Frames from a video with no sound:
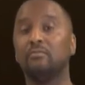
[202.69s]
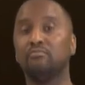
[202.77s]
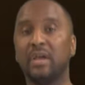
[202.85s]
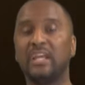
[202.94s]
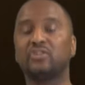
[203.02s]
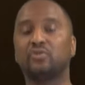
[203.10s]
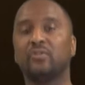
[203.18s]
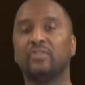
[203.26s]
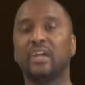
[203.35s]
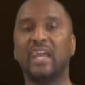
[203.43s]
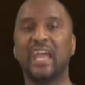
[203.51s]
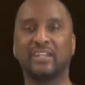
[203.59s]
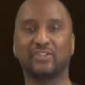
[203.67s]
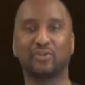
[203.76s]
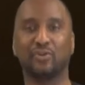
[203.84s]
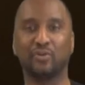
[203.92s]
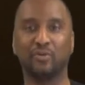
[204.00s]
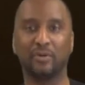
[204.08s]
based on their
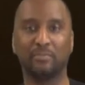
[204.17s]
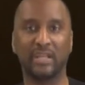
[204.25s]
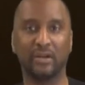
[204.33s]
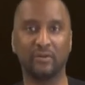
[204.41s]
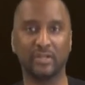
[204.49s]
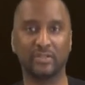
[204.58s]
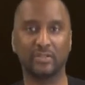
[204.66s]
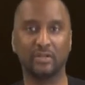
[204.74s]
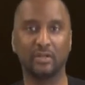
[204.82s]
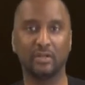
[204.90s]
external appearance.